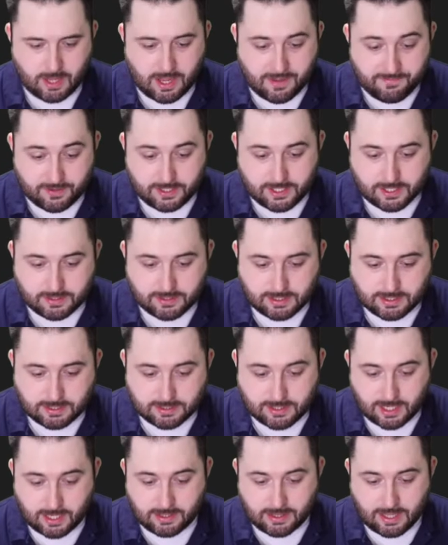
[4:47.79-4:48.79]
If it doesn't
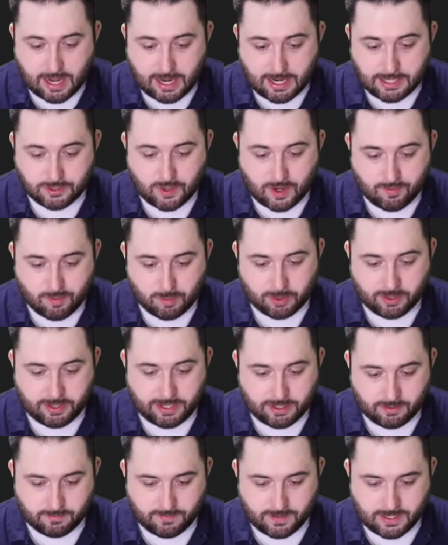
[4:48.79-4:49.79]
contain the iDrivable
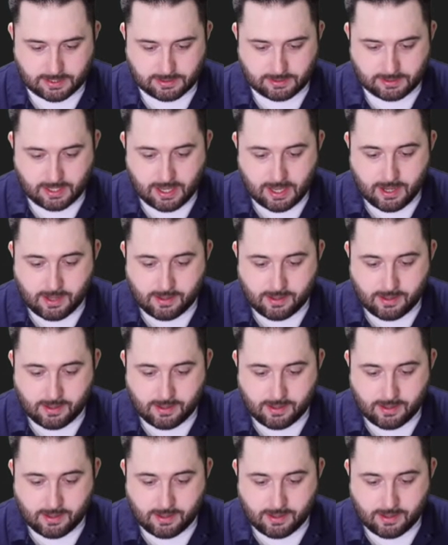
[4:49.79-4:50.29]
interface,